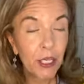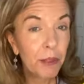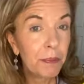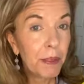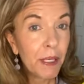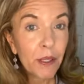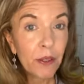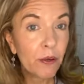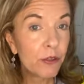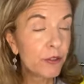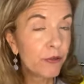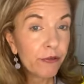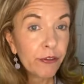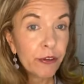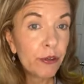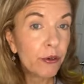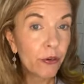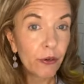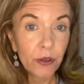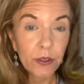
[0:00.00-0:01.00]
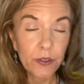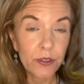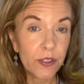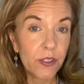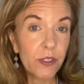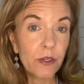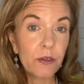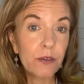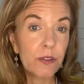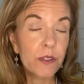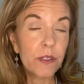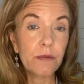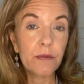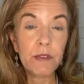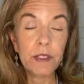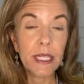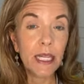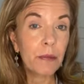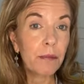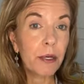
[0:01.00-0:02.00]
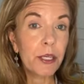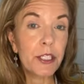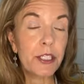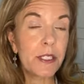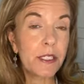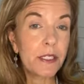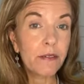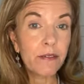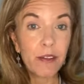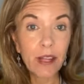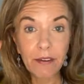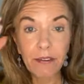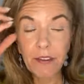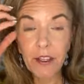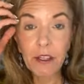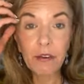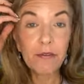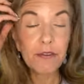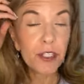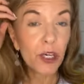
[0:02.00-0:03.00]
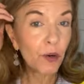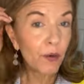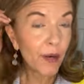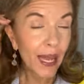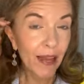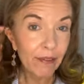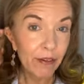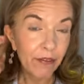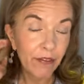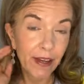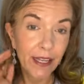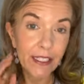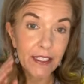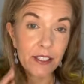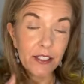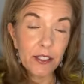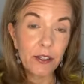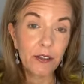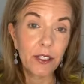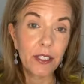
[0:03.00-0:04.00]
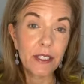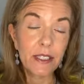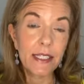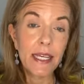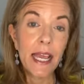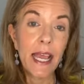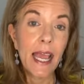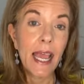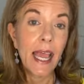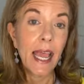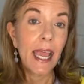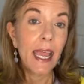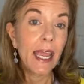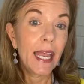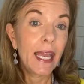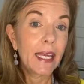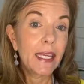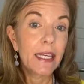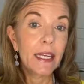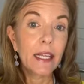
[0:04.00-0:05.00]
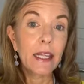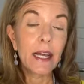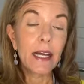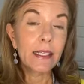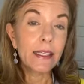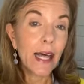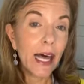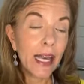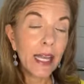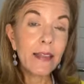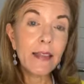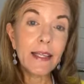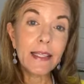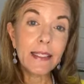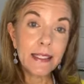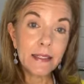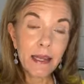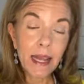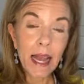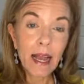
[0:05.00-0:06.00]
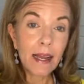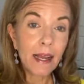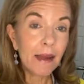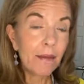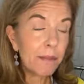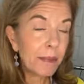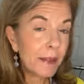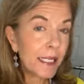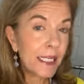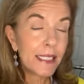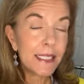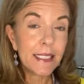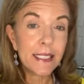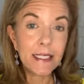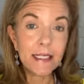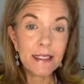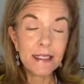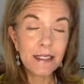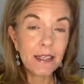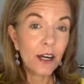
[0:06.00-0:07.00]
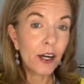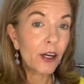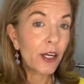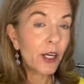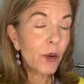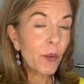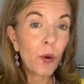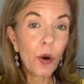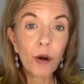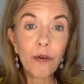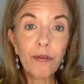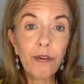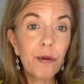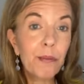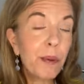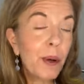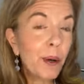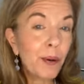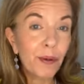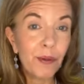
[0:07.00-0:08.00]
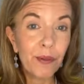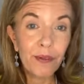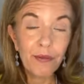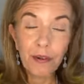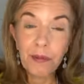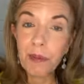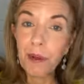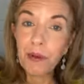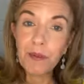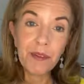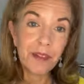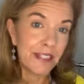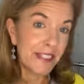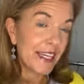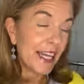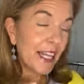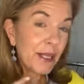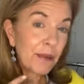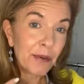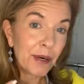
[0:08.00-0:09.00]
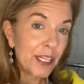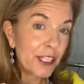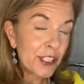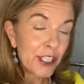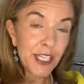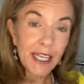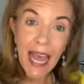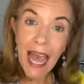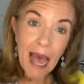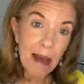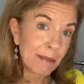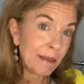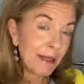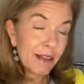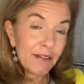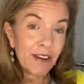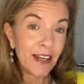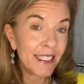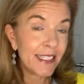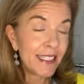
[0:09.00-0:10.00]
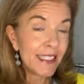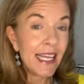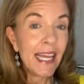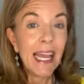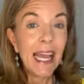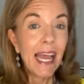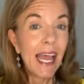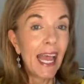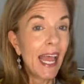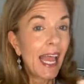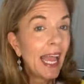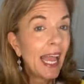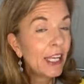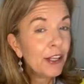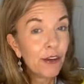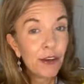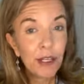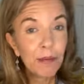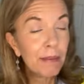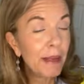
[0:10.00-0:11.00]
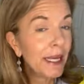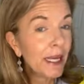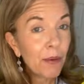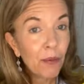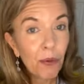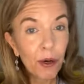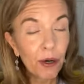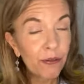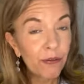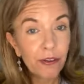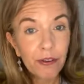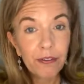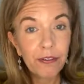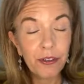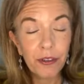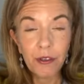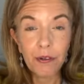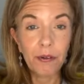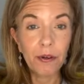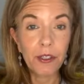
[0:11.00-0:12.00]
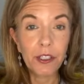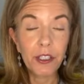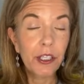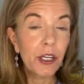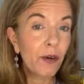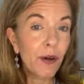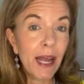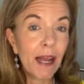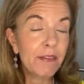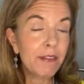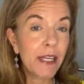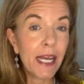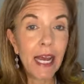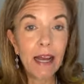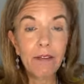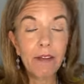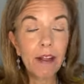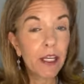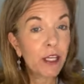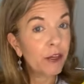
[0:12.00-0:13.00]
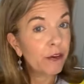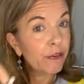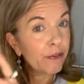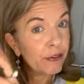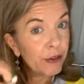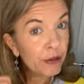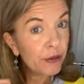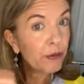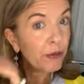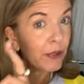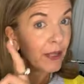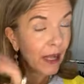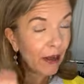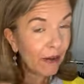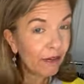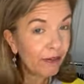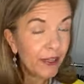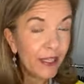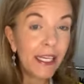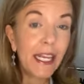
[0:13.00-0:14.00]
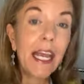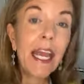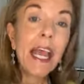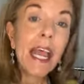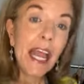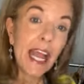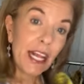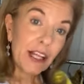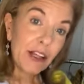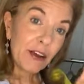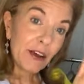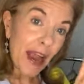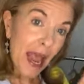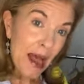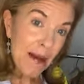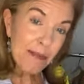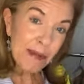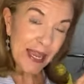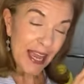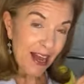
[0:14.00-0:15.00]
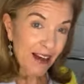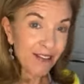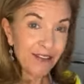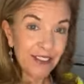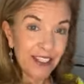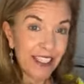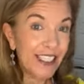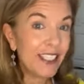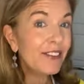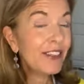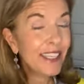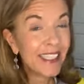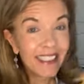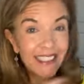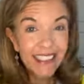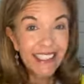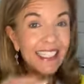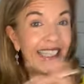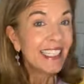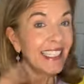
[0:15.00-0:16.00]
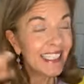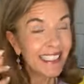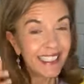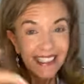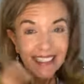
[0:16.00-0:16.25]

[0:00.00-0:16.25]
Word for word: it could be those funerals, those celebrations of life that you don't have advance notice. And a lot of these pieces are going to work for both, for both the celebration happy events and you could make it work for a funeral. You don't have to have like your funeral outfit and your happy outfit. You can,